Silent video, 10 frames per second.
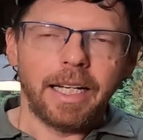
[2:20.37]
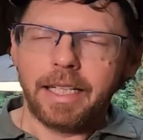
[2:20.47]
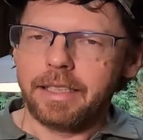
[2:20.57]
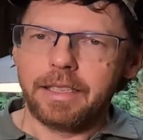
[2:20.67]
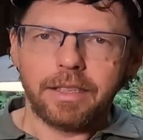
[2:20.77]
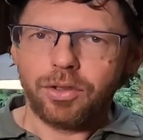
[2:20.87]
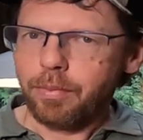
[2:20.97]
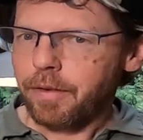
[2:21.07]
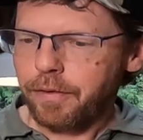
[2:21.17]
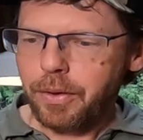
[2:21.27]
and
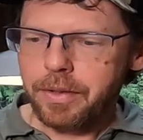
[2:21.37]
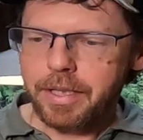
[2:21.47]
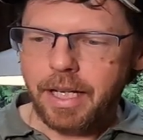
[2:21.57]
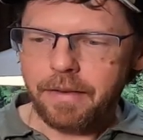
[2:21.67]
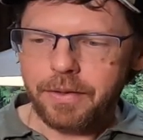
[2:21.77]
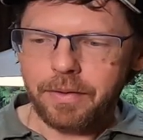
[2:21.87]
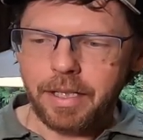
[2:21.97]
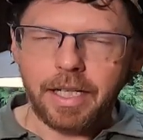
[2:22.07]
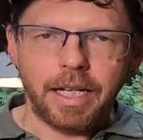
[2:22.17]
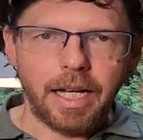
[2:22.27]
super food safe so
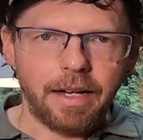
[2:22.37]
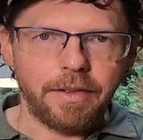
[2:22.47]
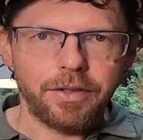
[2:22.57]
that I have